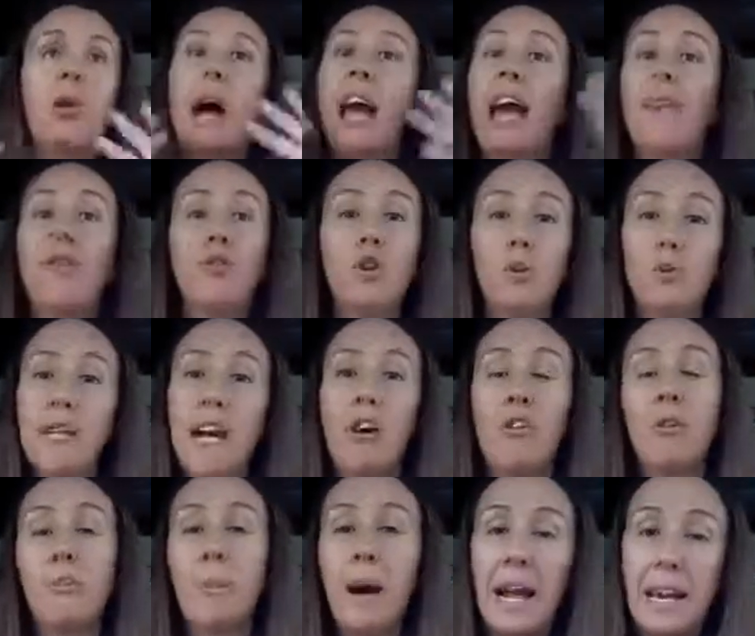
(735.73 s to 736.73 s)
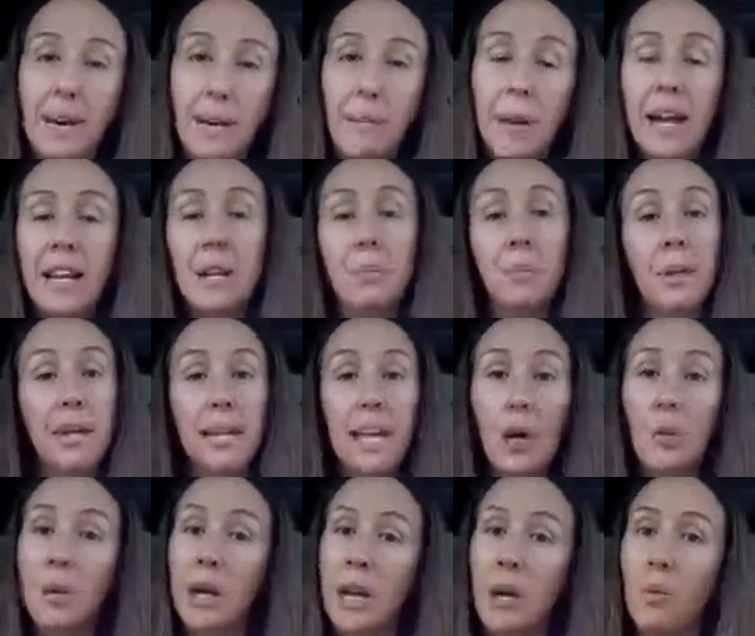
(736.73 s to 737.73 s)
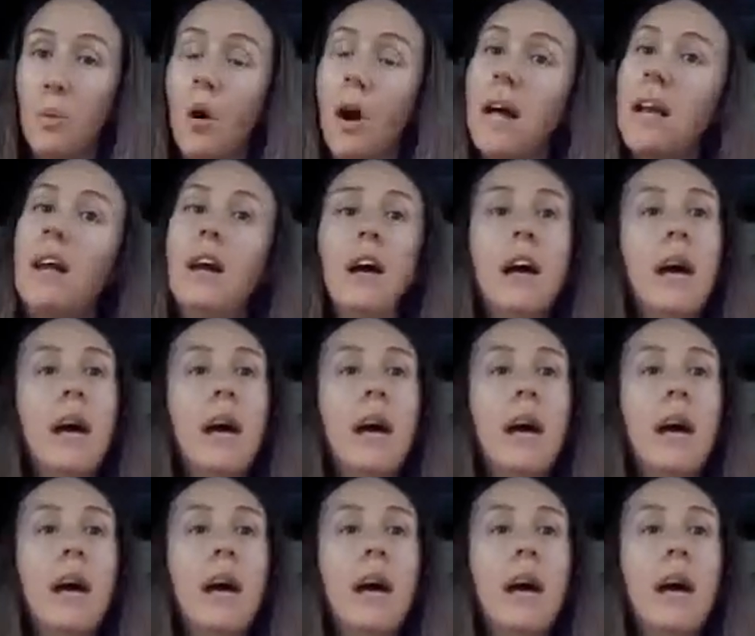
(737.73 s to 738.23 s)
I have no doubt in my mind I'm going to get what I want.